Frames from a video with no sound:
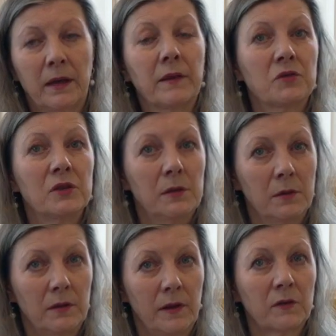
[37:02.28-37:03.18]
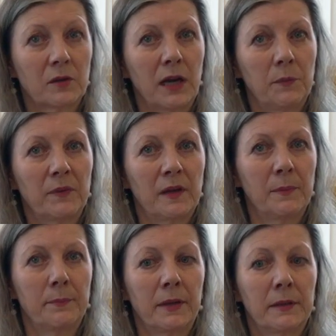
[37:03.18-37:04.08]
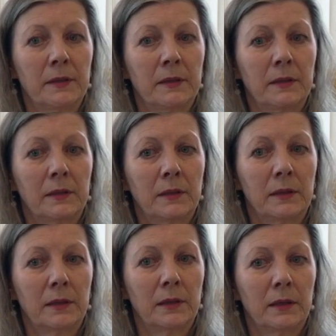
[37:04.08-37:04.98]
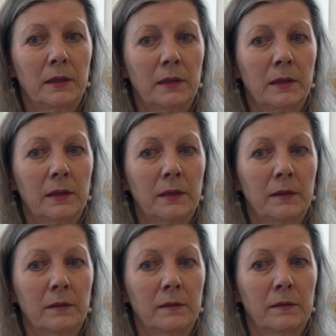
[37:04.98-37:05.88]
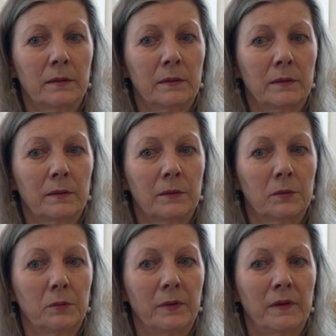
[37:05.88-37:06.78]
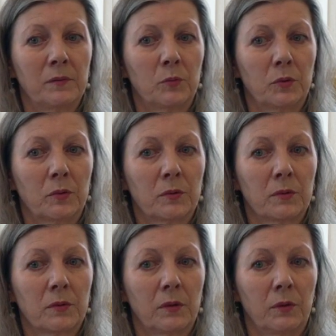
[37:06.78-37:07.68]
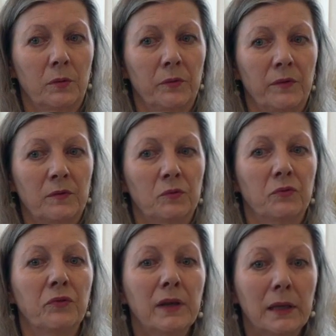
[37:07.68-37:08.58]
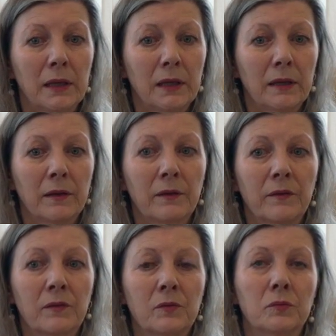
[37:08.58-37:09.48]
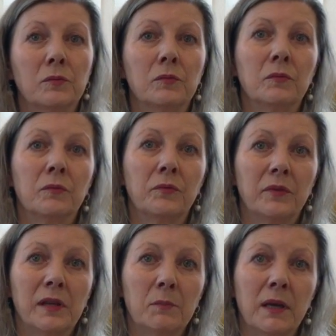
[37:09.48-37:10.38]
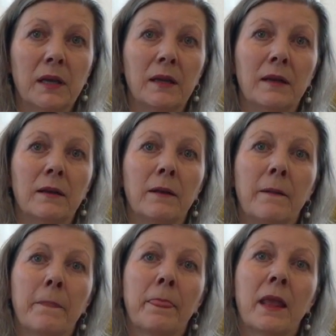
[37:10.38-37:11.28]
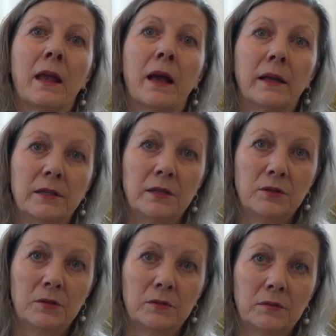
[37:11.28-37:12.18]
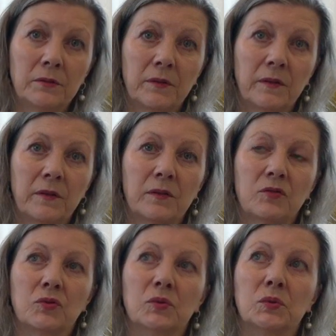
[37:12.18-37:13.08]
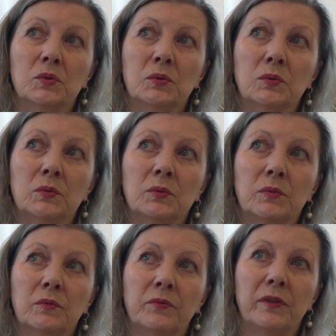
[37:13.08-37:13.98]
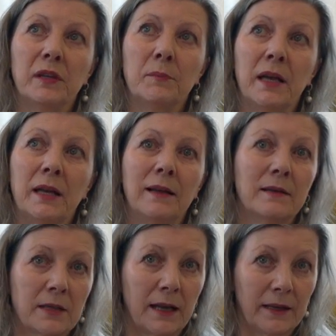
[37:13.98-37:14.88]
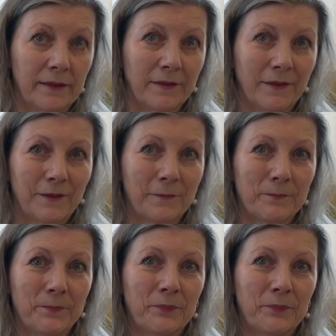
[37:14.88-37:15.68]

as she describes him, uh, who is more close to feelings, to female attitudes, to female talents,